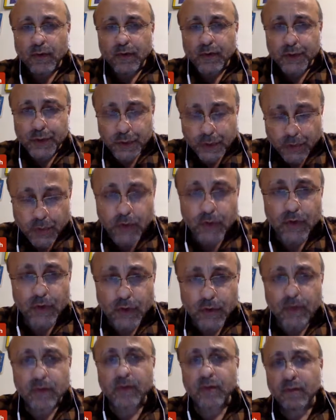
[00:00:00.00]
should
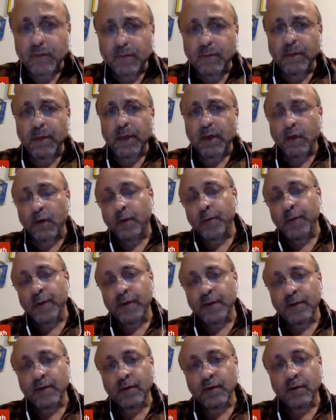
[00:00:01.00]
be
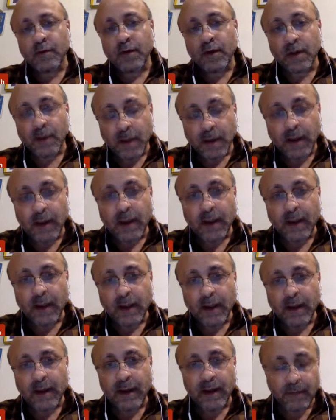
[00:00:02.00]
open to learning
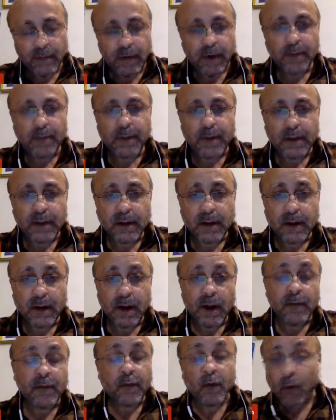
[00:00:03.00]
and developing the
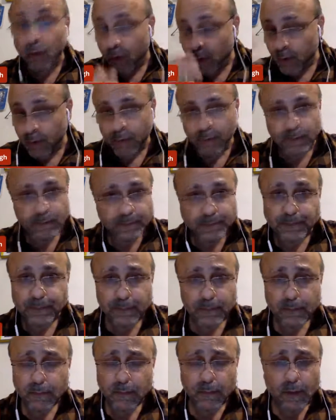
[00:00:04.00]
craft, or
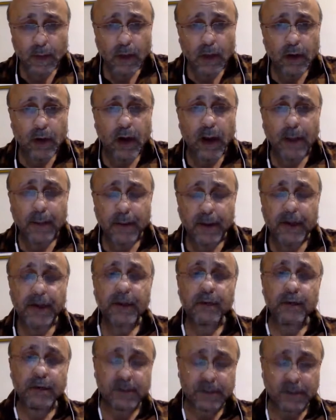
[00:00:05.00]

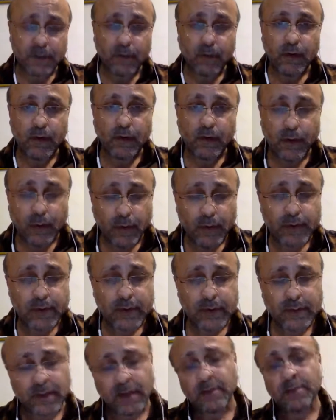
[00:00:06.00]
collaborating with someone who knows
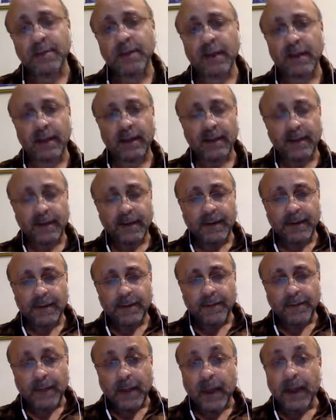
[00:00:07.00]
the same thing
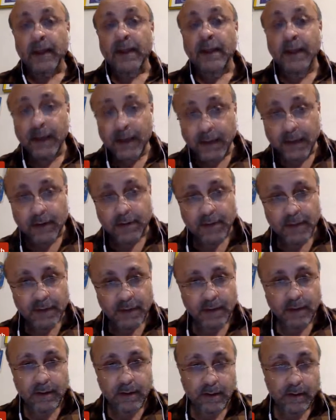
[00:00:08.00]
and get it
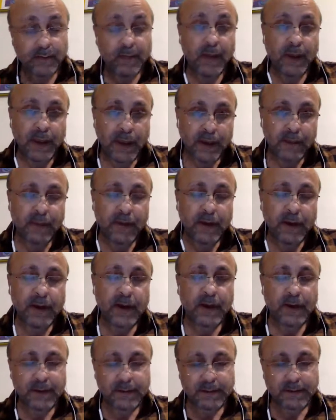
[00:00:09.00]
written if they have
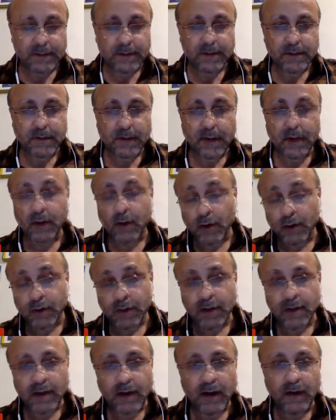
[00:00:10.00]
ideas and not
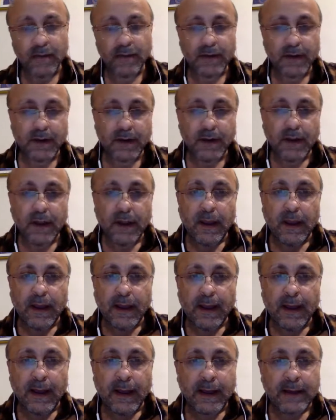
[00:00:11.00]
the craft.
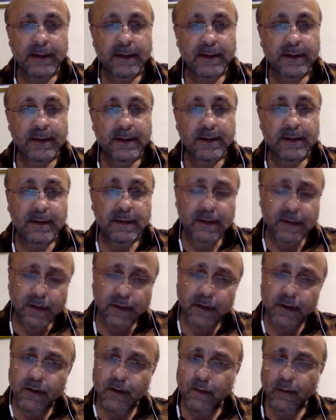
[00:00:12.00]
And the
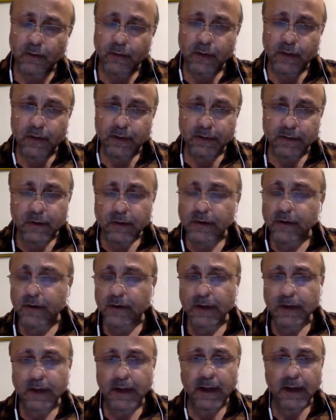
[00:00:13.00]
third who does not
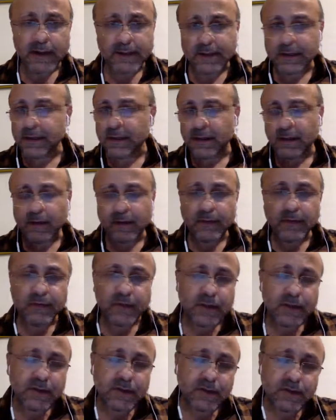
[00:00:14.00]
recognize either of
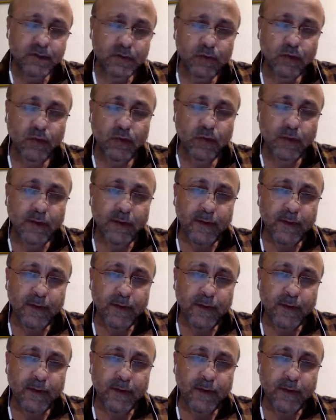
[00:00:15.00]
these two,